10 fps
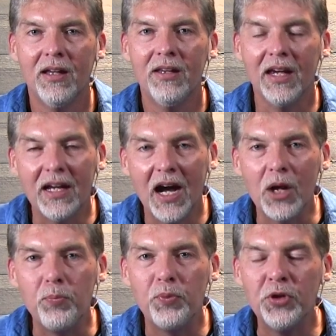That
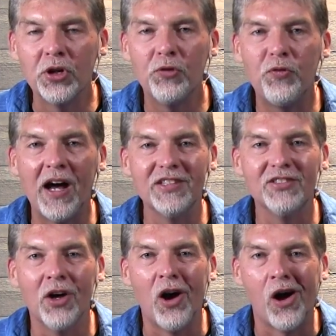God purifies
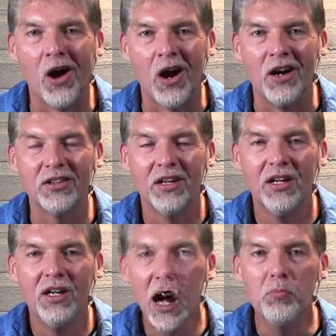the heart
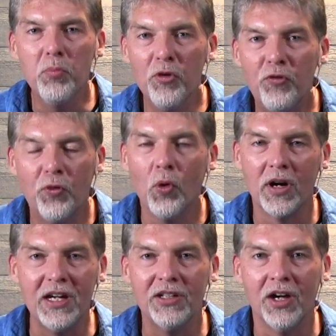before
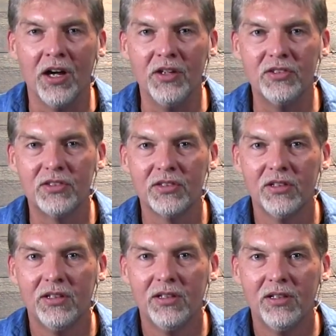he does
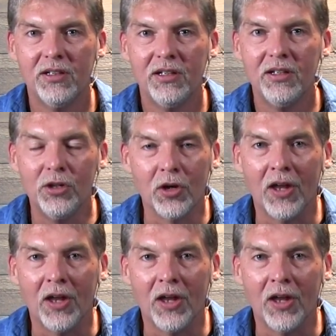your